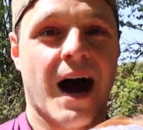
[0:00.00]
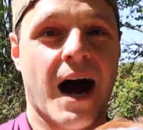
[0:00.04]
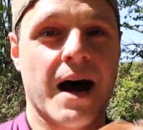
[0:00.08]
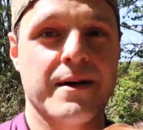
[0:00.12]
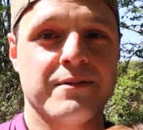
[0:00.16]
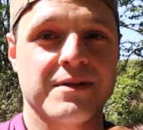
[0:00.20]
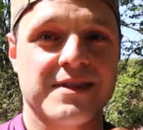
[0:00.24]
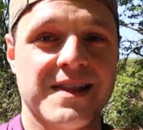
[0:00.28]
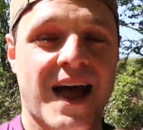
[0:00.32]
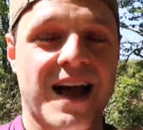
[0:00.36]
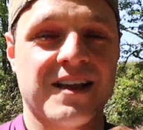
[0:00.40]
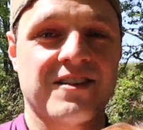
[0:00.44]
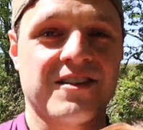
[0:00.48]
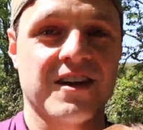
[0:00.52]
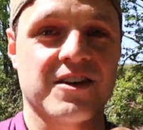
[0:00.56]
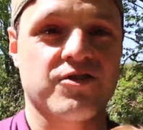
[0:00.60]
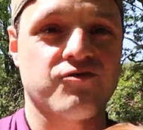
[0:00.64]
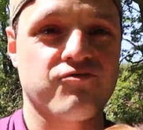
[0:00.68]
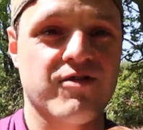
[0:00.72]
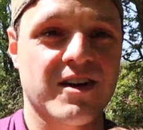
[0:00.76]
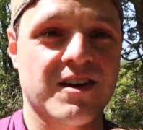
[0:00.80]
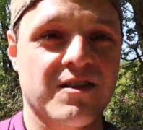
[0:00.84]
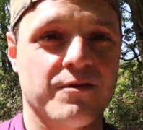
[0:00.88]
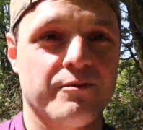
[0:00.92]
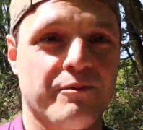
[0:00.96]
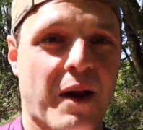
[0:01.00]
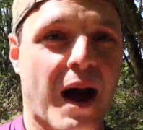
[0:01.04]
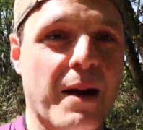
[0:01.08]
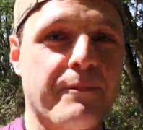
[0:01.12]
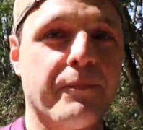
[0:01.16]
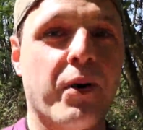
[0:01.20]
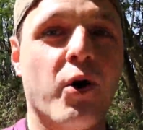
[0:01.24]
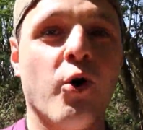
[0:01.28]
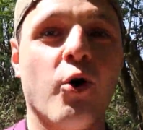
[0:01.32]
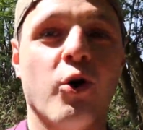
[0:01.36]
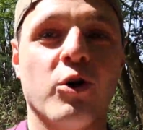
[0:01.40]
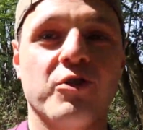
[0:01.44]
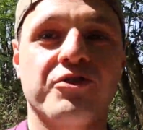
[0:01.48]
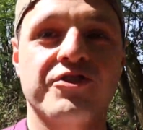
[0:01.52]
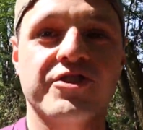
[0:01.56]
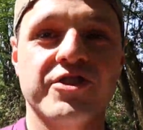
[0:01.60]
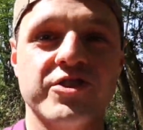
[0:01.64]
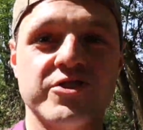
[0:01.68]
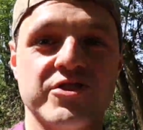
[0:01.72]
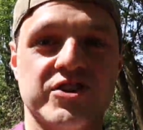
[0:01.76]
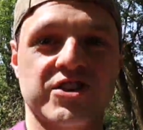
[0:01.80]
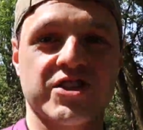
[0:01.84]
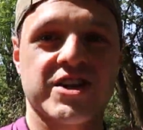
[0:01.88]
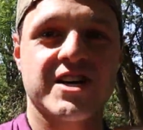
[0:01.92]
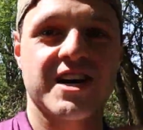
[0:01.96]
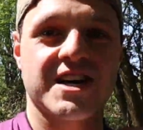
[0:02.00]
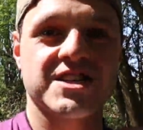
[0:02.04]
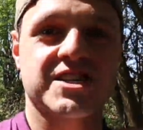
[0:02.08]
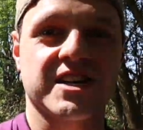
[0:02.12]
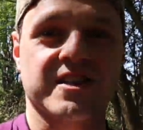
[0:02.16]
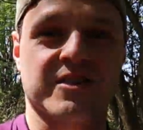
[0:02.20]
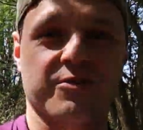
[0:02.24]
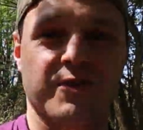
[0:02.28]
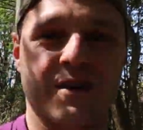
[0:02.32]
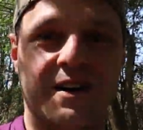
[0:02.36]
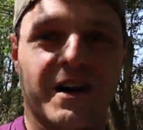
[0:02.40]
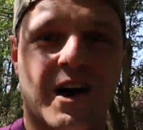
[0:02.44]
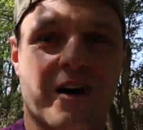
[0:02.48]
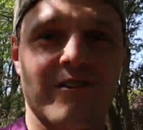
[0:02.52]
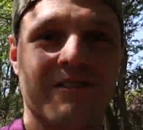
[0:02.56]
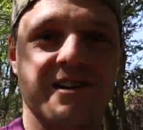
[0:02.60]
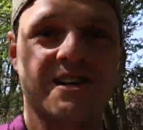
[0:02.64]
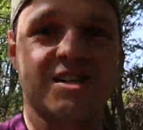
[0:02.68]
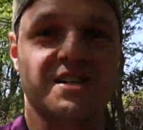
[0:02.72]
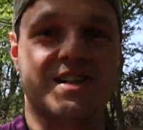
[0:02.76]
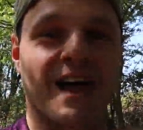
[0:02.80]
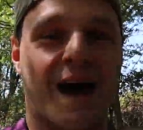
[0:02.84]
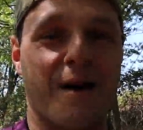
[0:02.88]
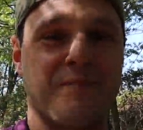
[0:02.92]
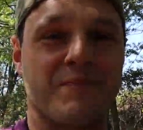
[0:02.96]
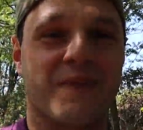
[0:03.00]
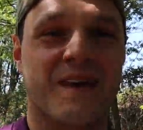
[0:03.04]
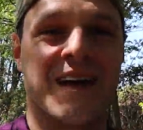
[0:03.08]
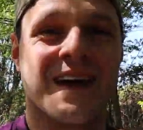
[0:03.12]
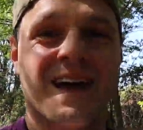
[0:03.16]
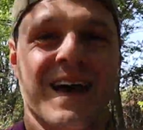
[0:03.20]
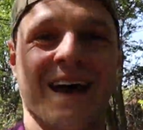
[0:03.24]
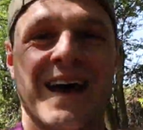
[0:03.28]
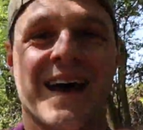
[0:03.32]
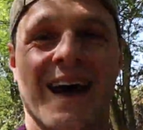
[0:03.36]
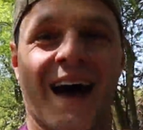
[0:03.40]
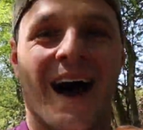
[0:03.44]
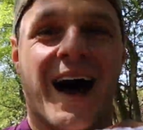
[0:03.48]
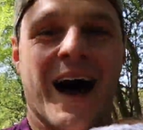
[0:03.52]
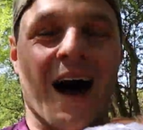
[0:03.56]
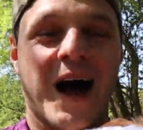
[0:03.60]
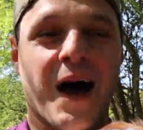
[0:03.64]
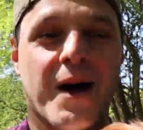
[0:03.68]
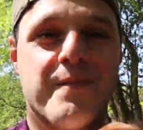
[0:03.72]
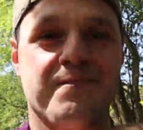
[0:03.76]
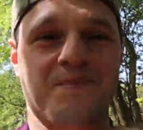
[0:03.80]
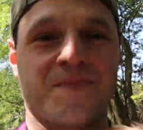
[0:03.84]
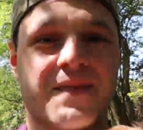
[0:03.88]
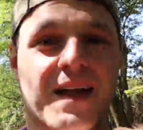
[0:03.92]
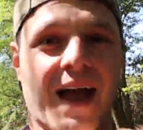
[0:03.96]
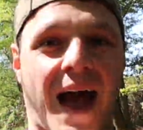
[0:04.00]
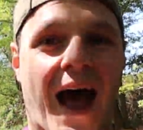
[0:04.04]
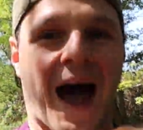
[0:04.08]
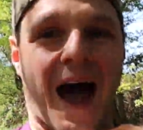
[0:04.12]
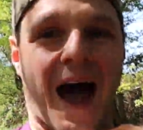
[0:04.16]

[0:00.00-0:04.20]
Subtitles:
letters written by Paul to churches to encourage them. And